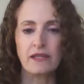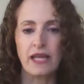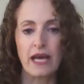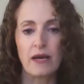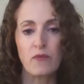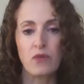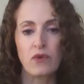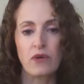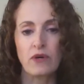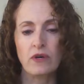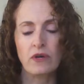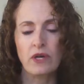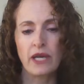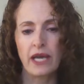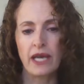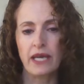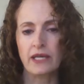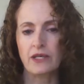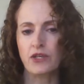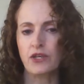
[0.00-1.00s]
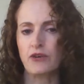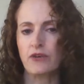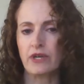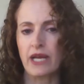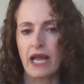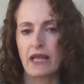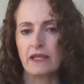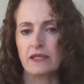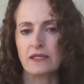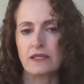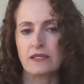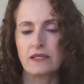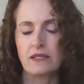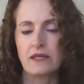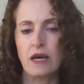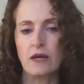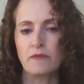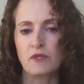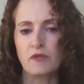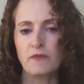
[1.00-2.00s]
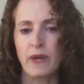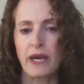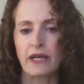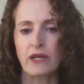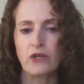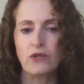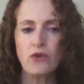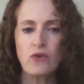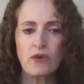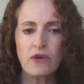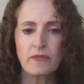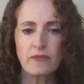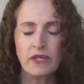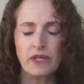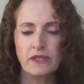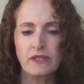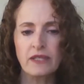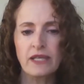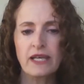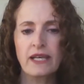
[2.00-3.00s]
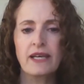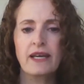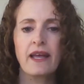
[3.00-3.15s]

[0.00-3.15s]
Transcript: lab work and urinalysis comes back normal,